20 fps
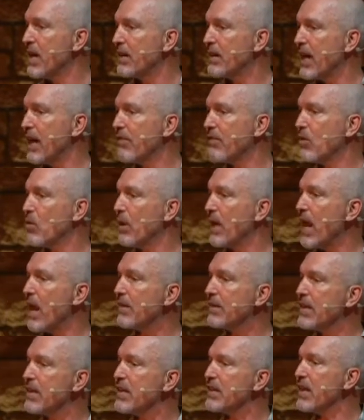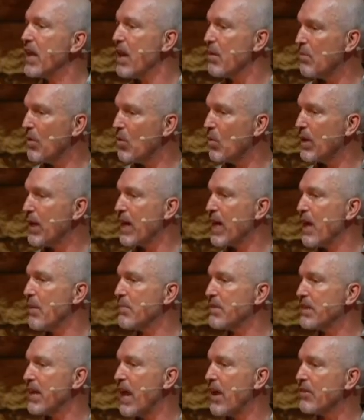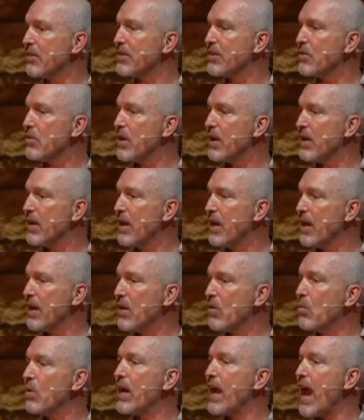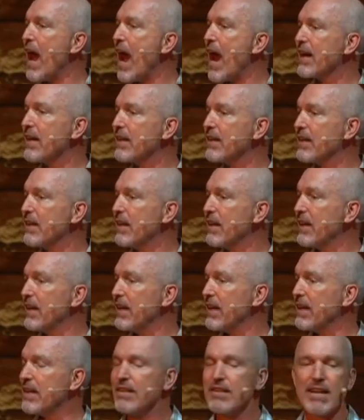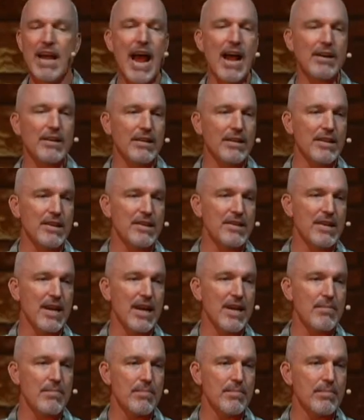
to everyone else's? But when it comes down to it, we act exactly the same.